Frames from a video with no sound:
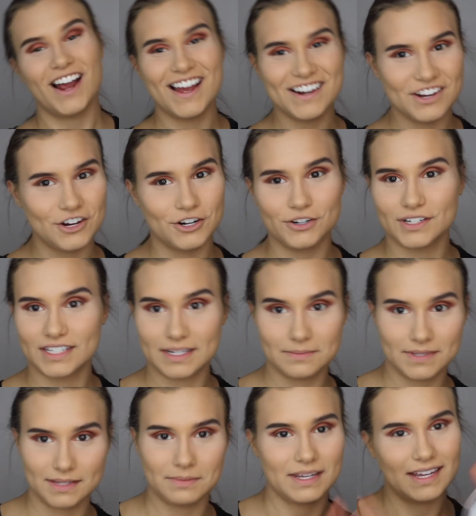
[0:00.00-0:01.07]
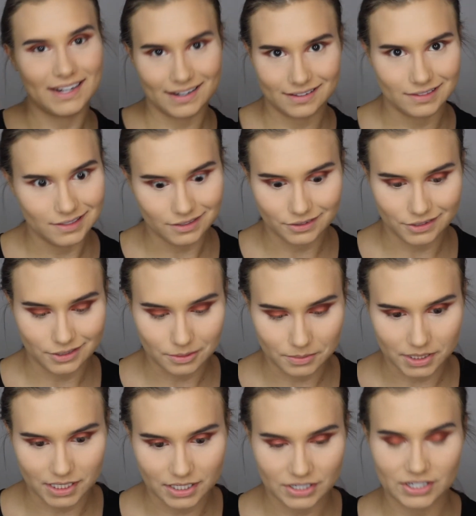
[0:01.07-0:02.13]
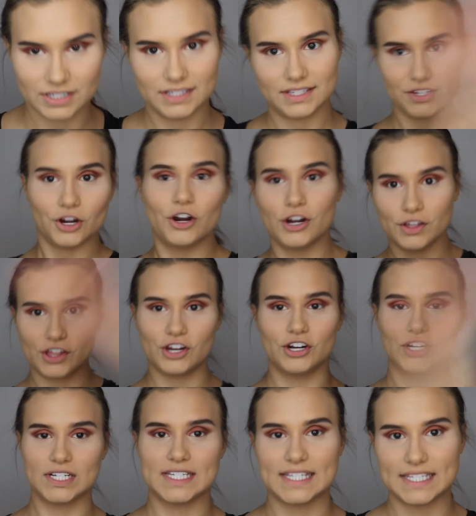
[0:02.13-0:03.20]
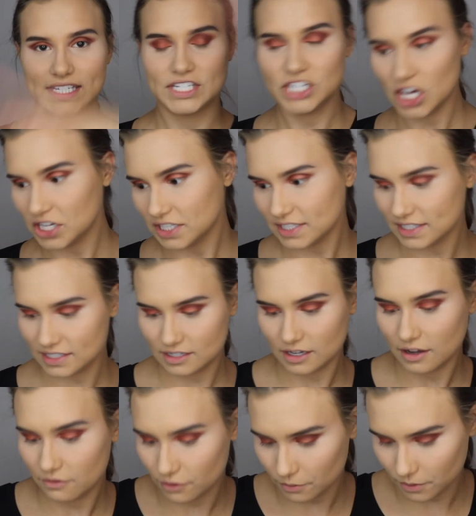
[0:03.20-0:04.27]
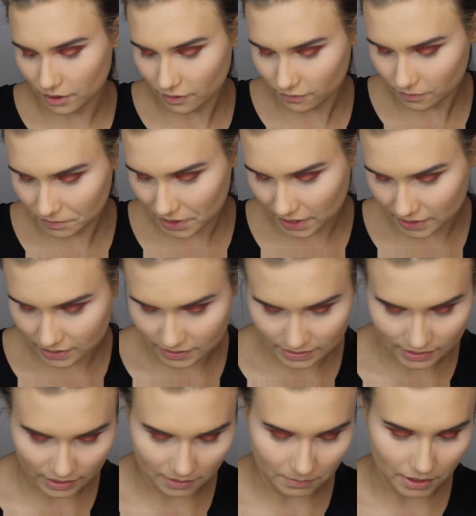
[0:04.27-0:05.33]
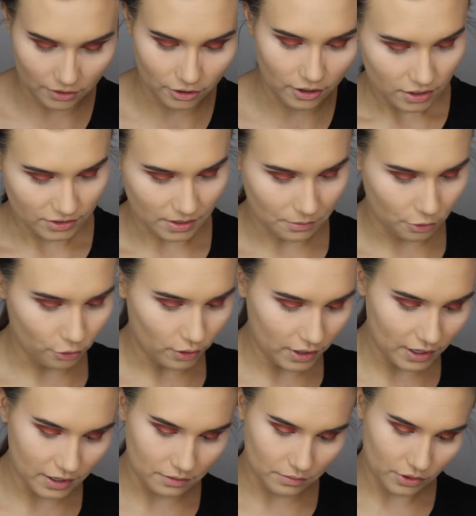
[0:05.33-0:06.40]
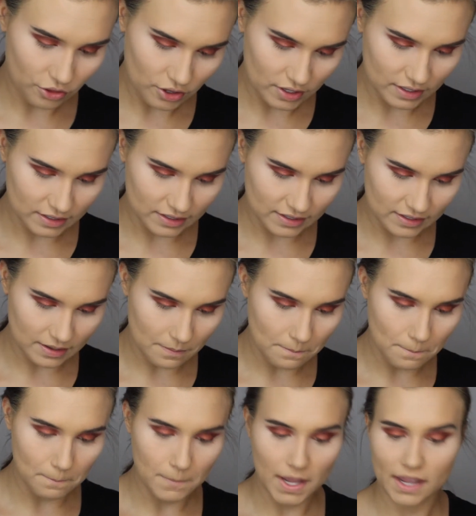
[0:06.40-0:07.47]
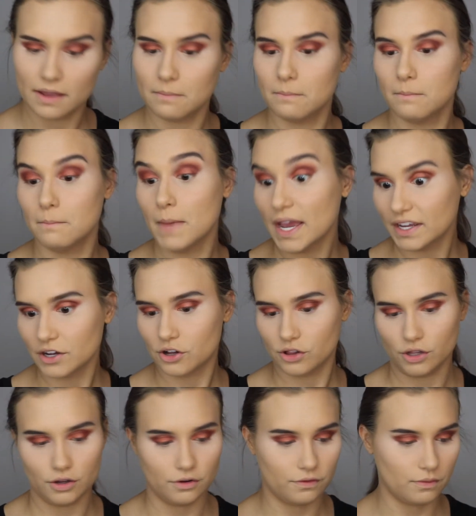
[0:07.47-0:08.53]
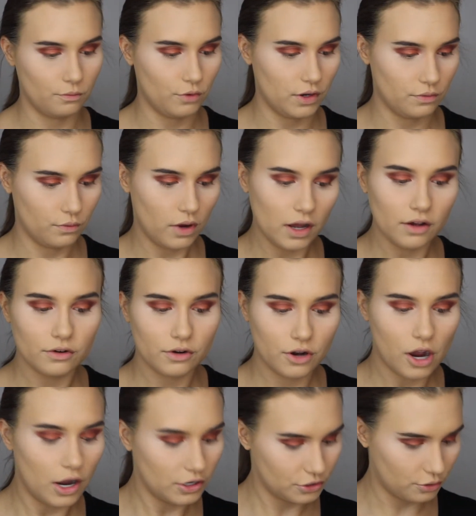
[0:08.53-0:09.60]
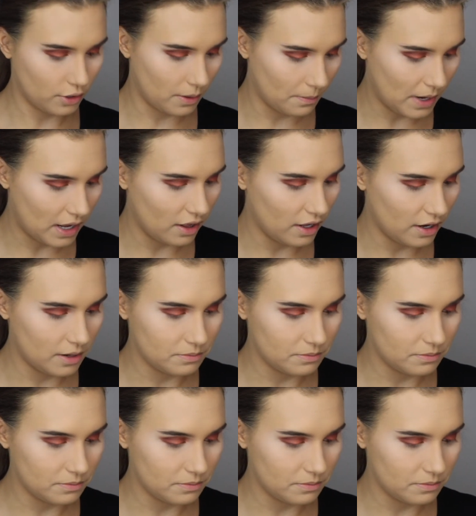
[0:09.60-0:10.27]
I know it seems to be getting a little too much, and sorry there is dust everywhere from that setting powder. So I'm going in with this Mega Glow from Wet n Wild contouring palette.